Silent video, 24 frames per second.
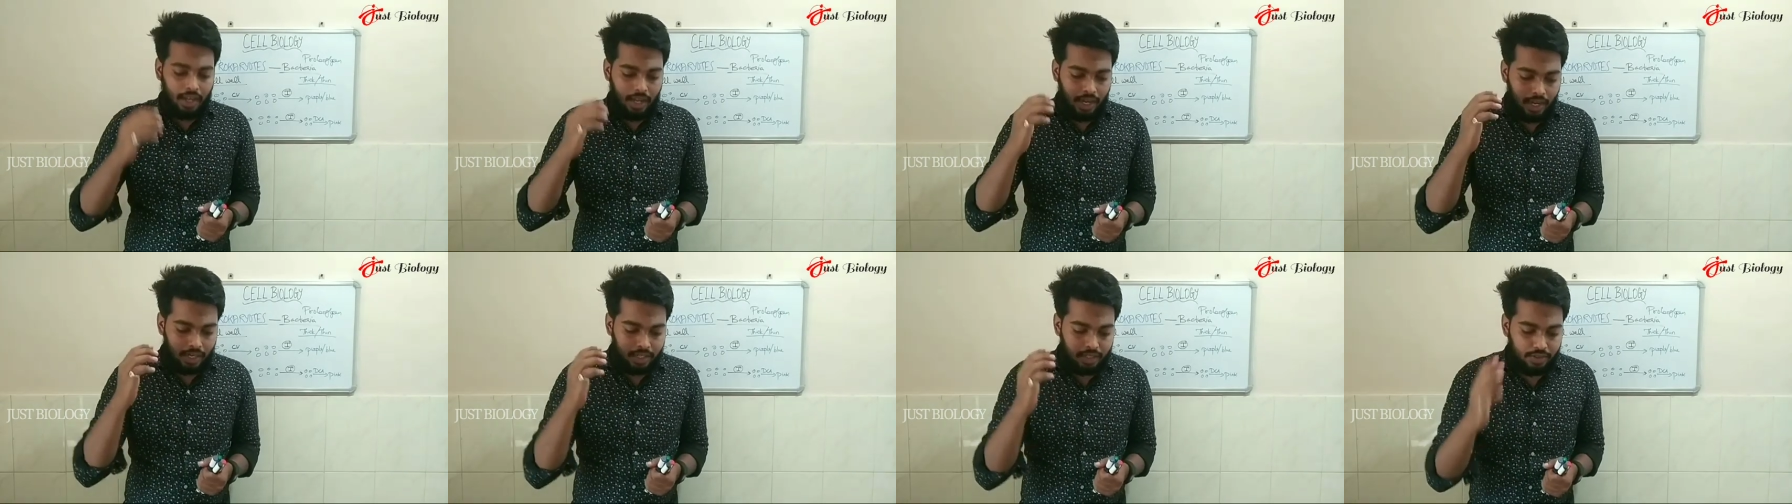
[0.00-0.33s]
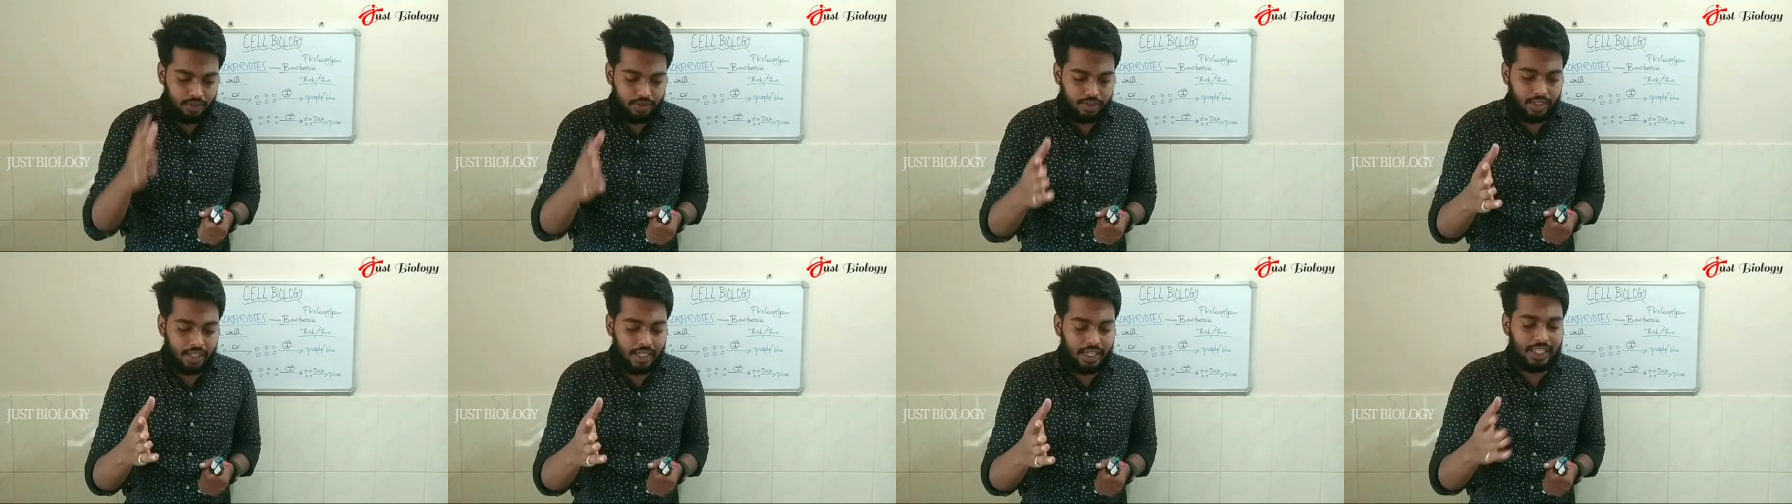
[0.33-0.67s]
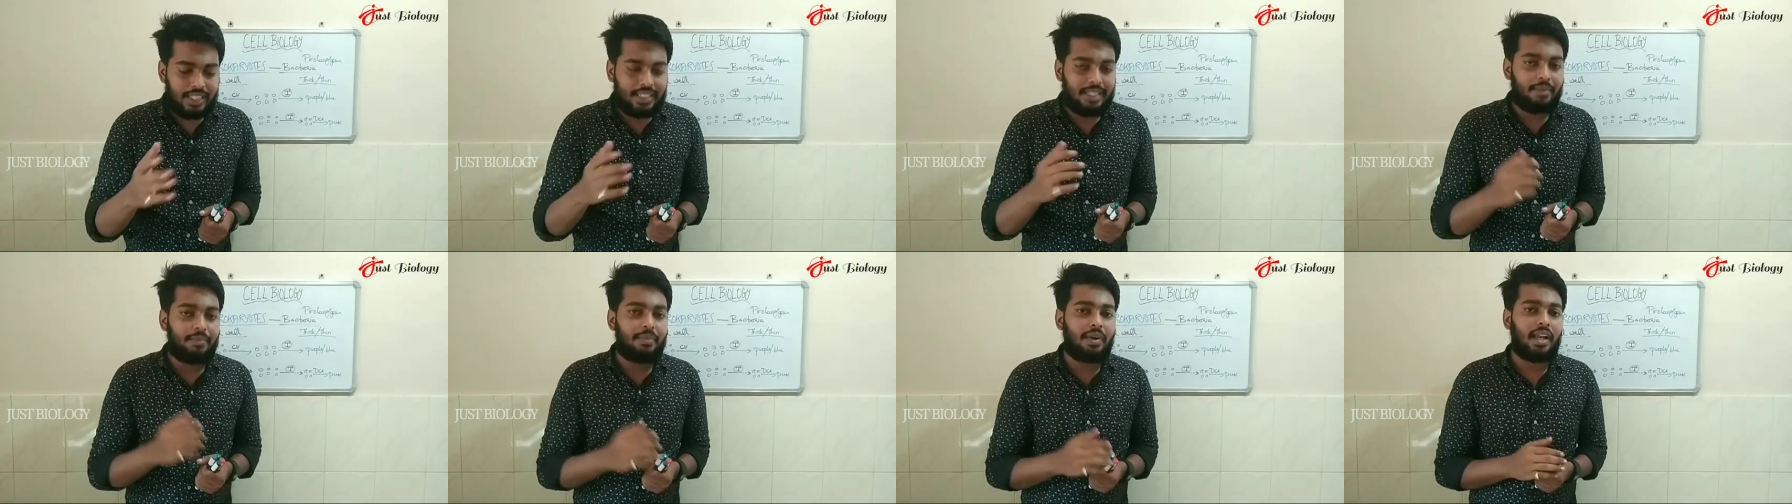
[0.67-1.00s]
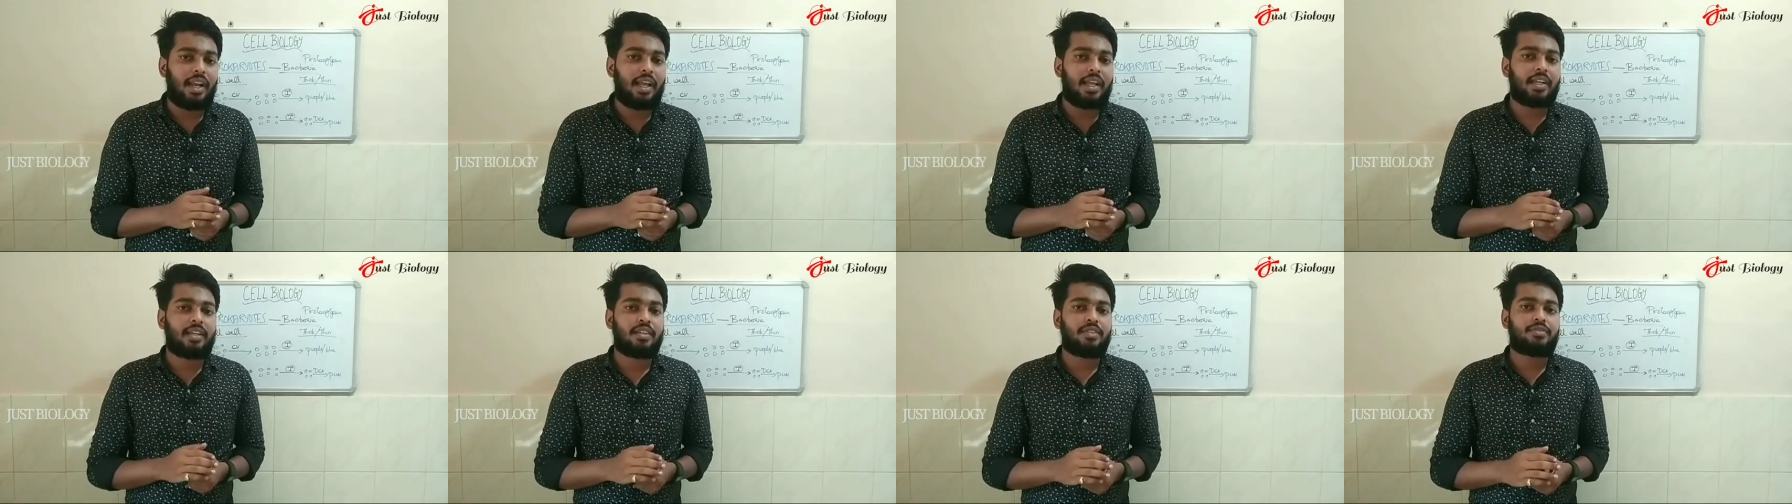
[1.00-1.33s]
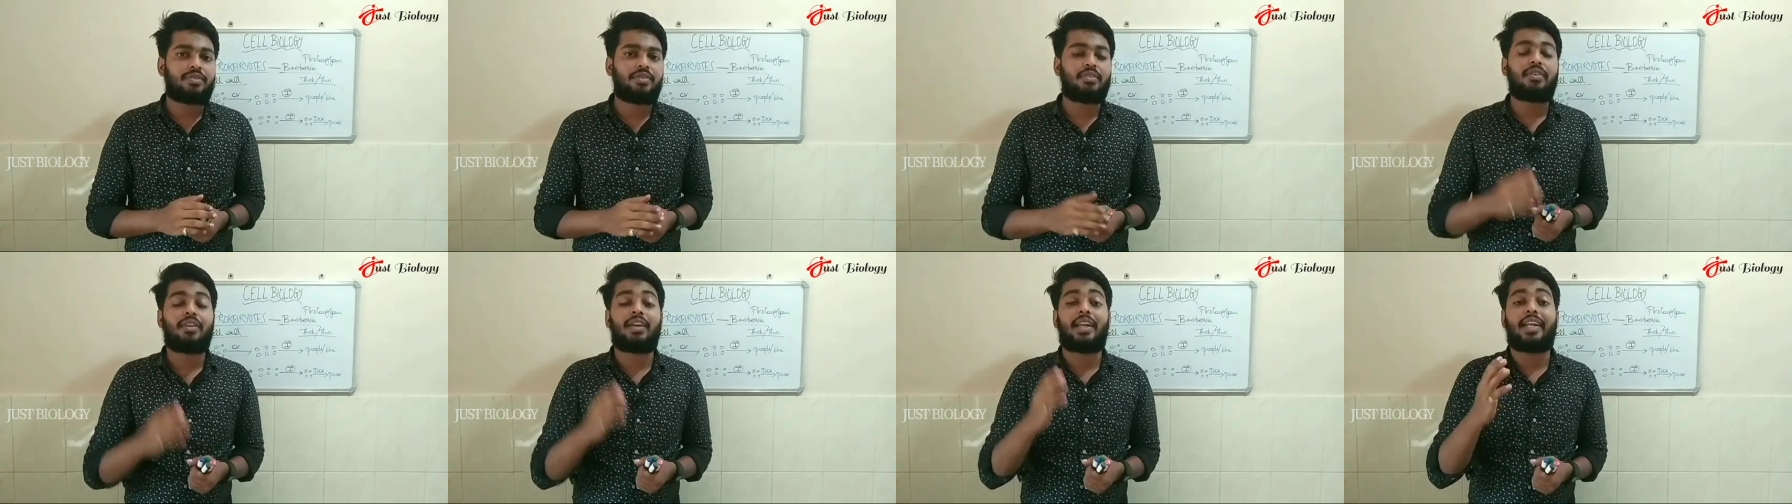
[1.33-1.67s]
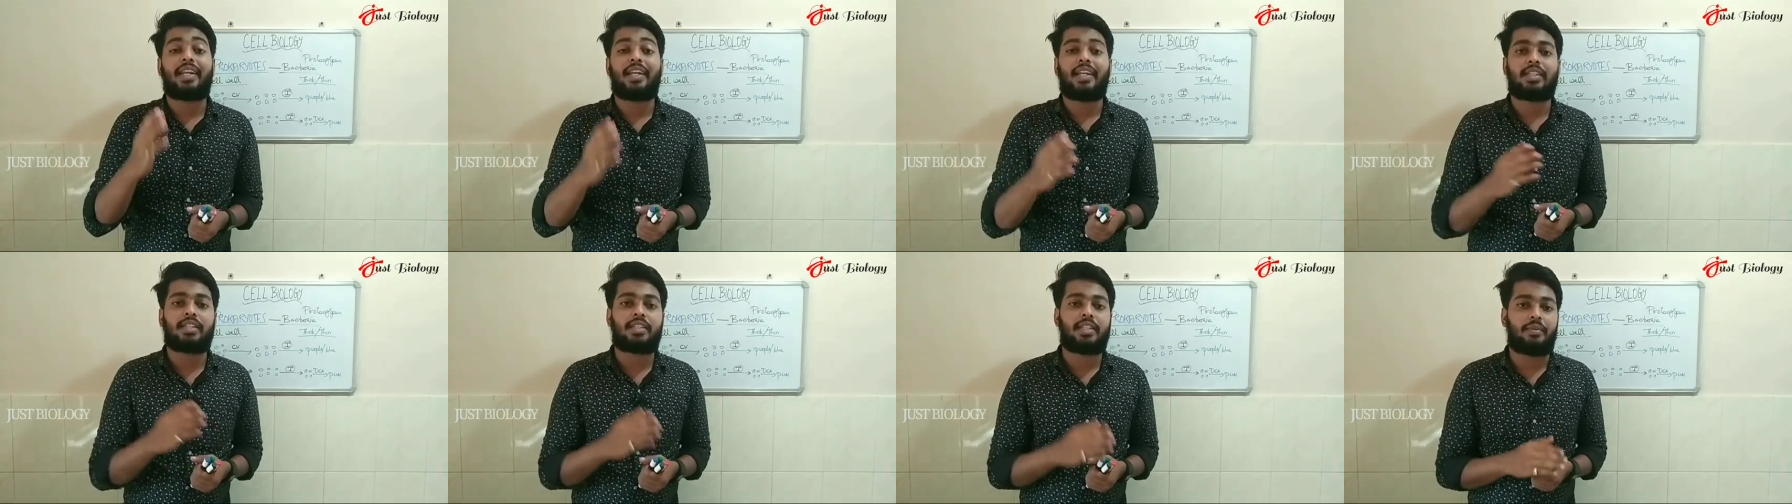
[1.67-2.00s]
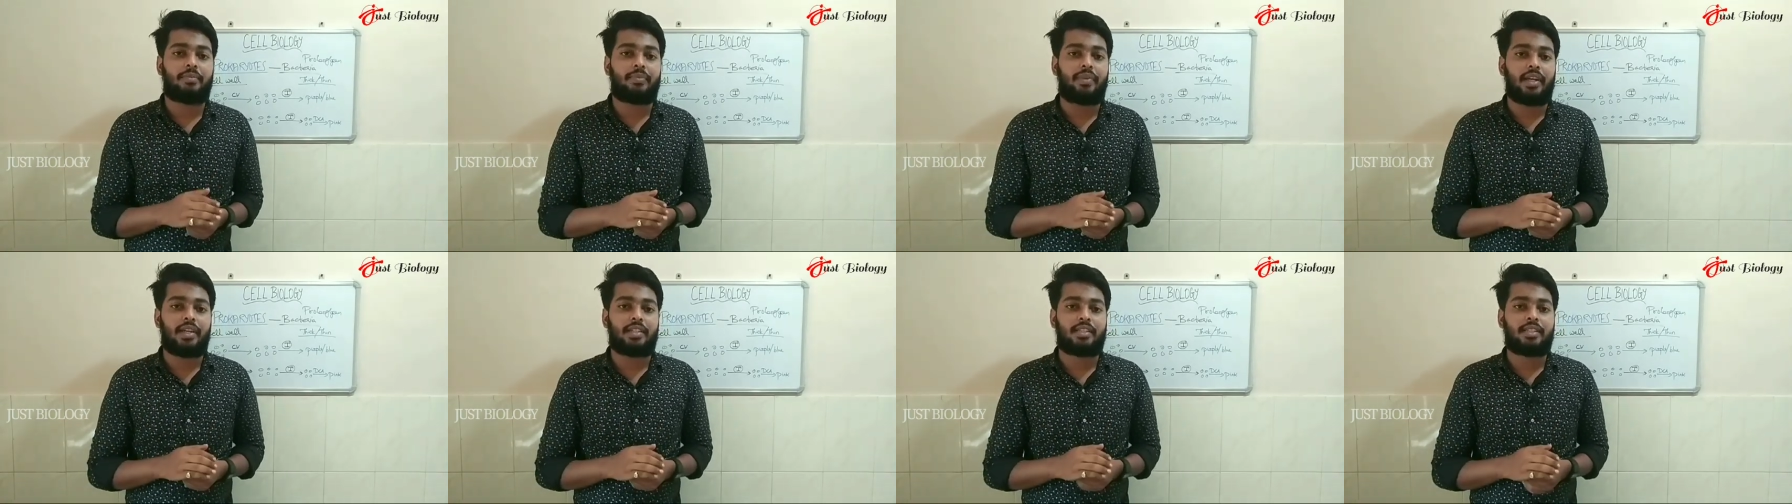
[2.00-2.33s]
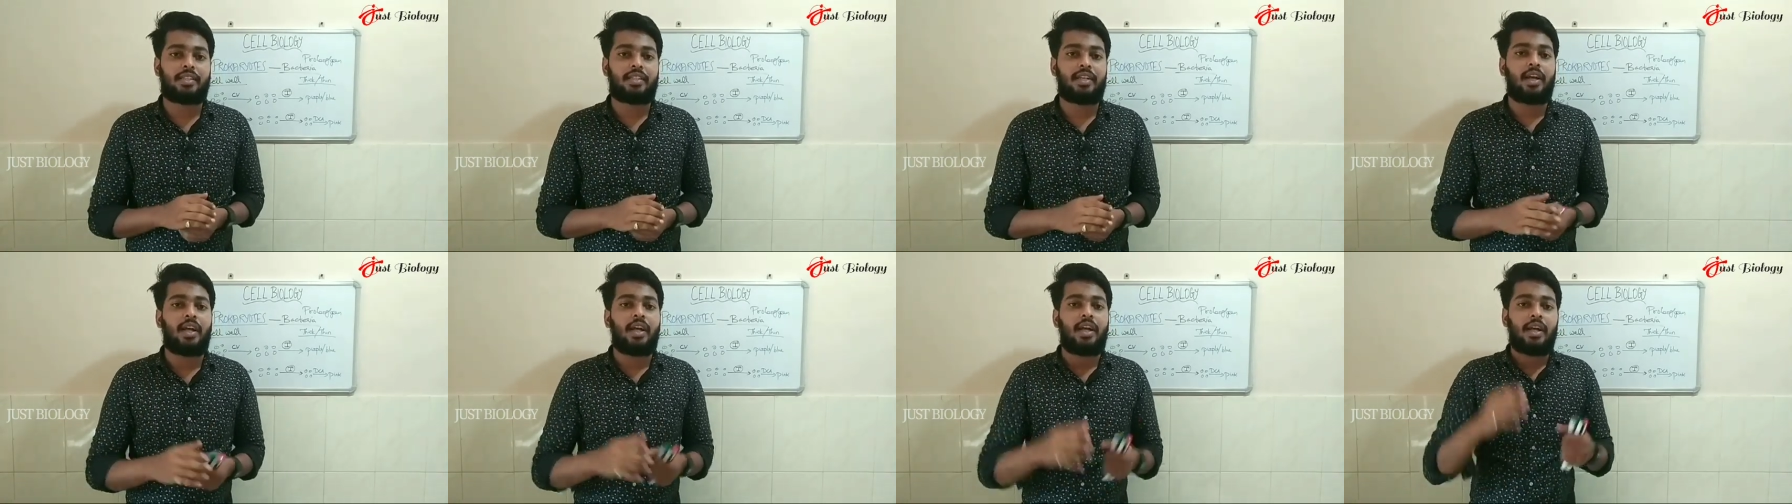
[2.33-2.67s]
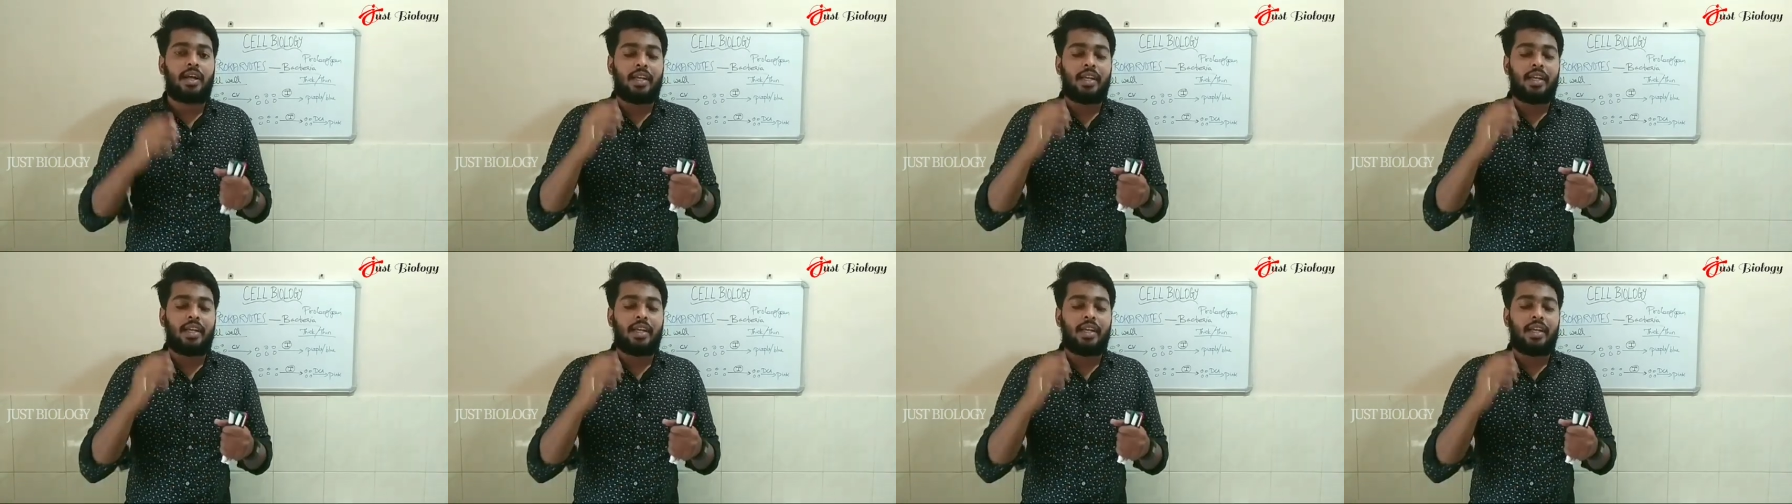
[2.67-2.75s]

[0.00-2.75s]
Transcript: and do click the bell icon for latest updates.